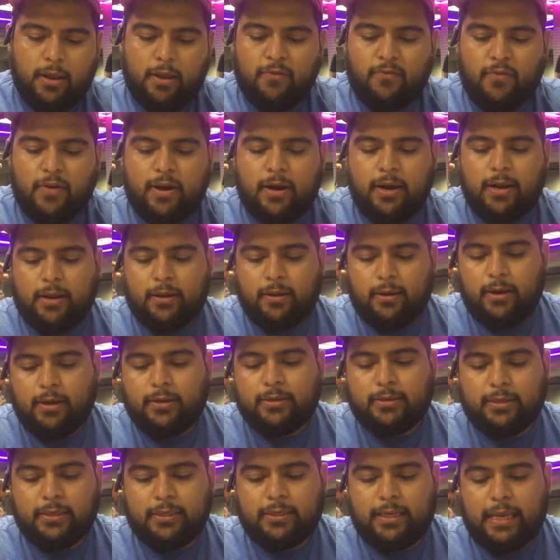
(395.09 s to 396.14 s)
Infinity
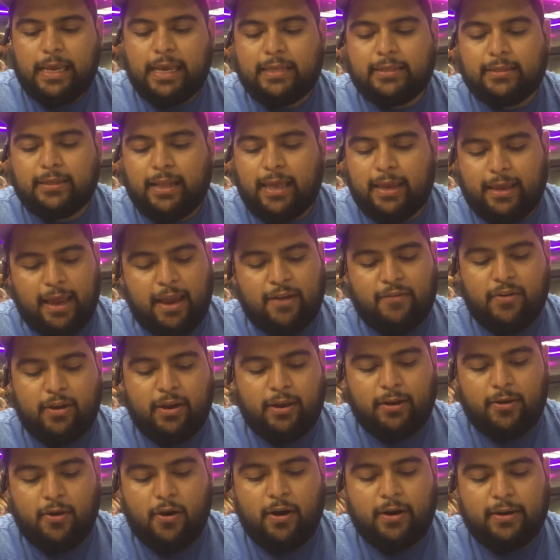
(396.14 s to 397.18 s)
because this eats like
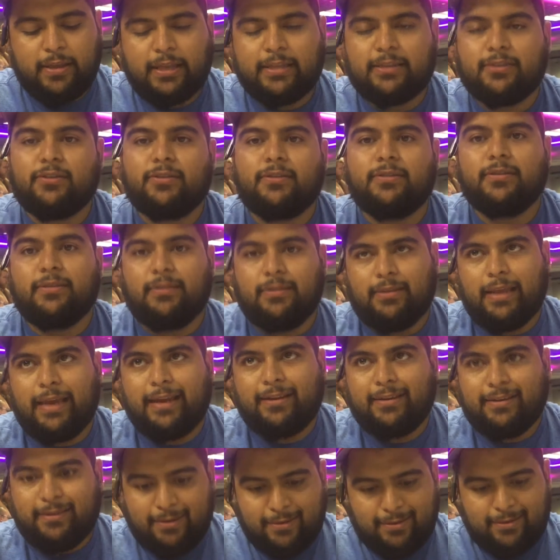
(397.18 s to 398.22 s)
every card that's
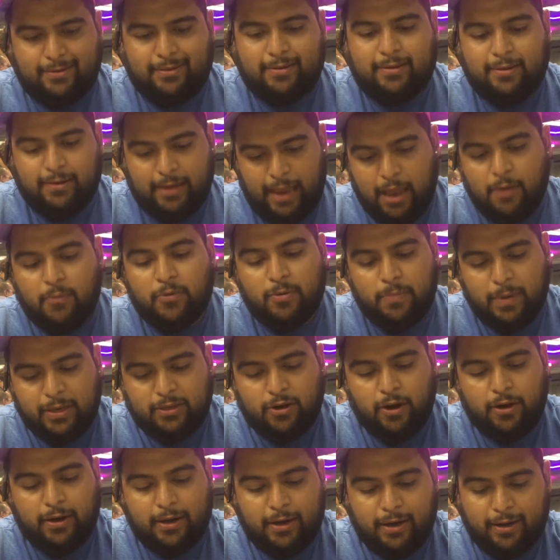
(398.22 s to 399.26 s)
like able to be
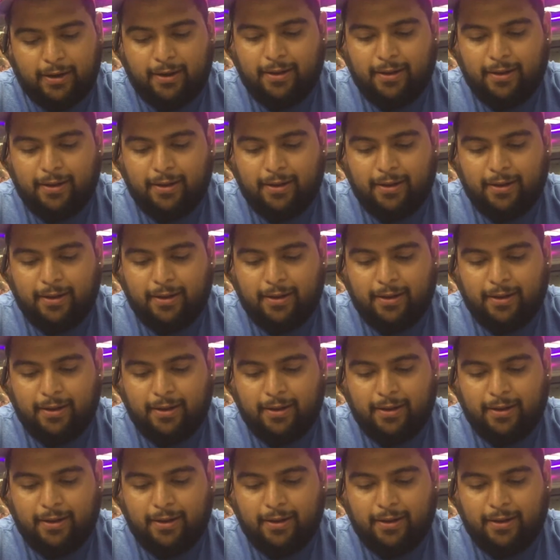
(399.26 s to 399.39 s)
targeted.